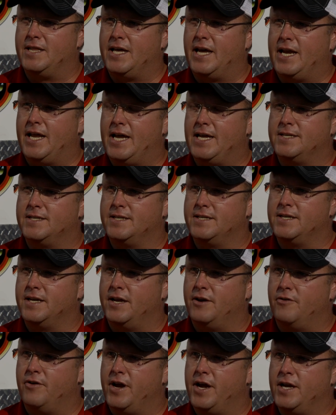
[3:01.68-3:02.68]
in that eight to
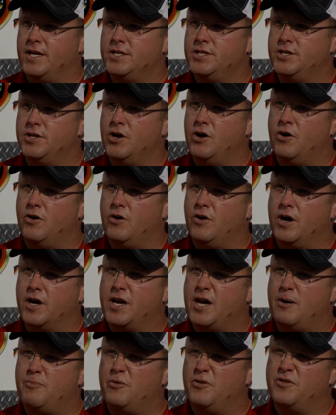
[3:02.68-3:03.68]
ten range. You know, oh. a
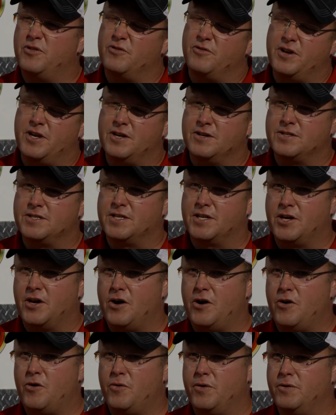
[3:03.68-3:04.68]
couple, three years
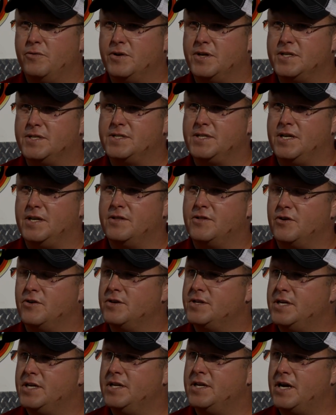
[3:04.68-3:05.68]
ago, we would have seen
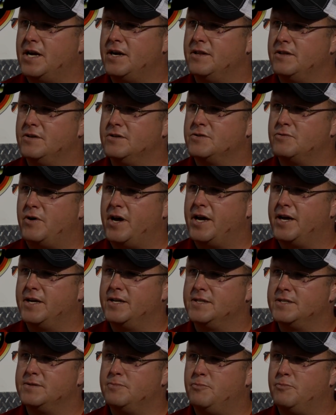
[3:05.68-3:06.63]
thirteen out of those wagons.